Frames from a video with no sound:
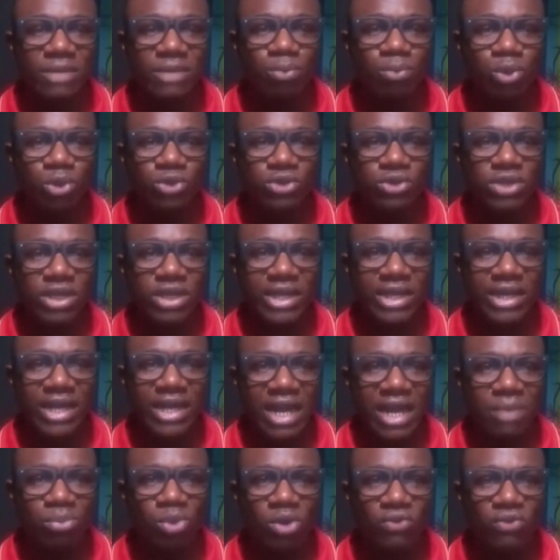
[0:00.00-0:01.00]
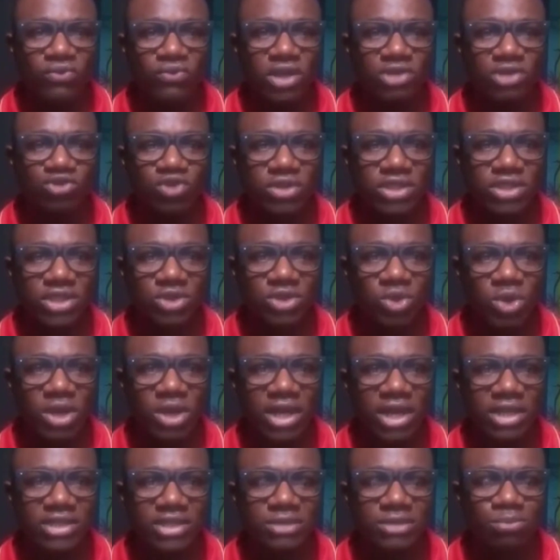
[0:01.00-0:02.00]
put a cap of
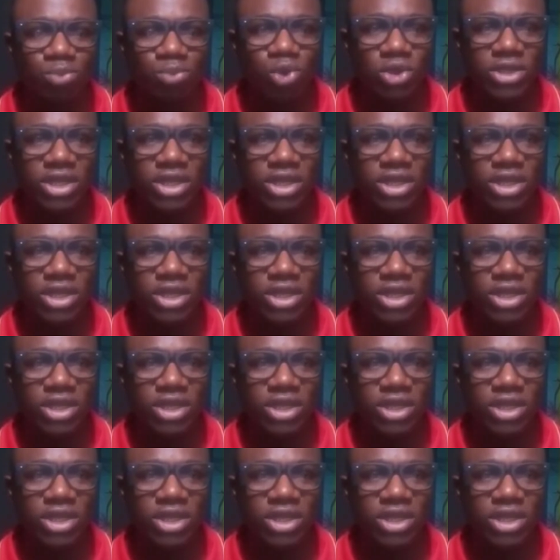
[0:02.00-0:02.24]
$20